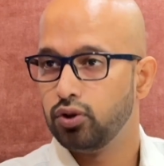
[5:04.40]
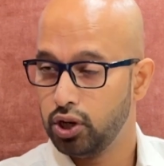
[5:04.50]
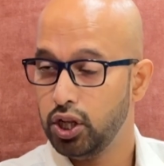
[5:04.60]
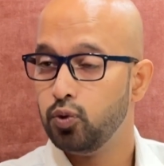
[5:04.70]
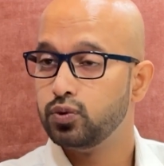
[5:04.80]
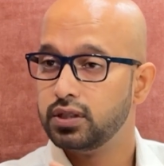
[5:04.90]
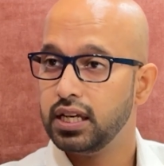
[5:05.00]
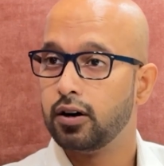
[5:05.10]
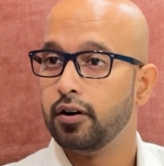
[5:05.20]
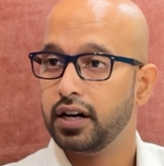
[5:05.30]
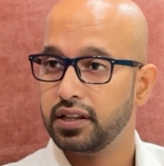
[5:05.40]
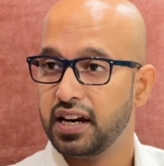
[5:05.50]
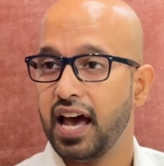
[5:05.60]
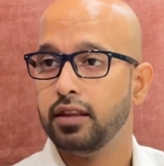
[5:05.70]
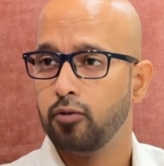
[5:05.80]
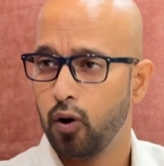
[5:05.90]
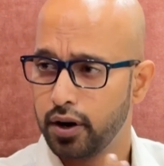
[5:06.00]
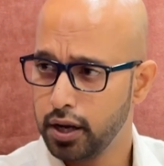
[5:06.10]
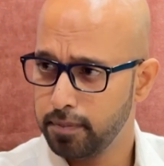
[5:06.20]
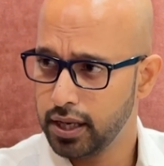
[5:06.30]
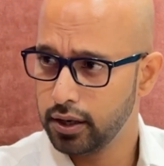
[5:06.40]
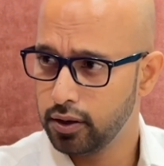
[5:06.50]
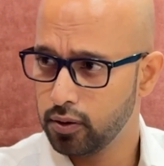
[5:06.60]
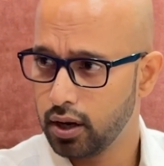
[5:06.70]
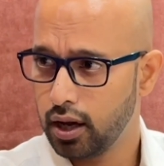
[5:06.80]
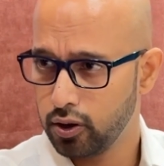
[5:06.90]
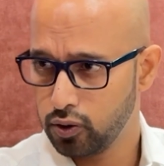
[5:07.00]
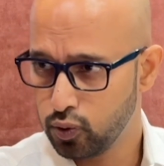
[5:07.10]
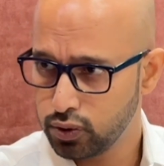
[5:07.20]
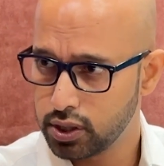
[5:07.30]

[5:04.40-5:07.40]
reuse the content that has already been used.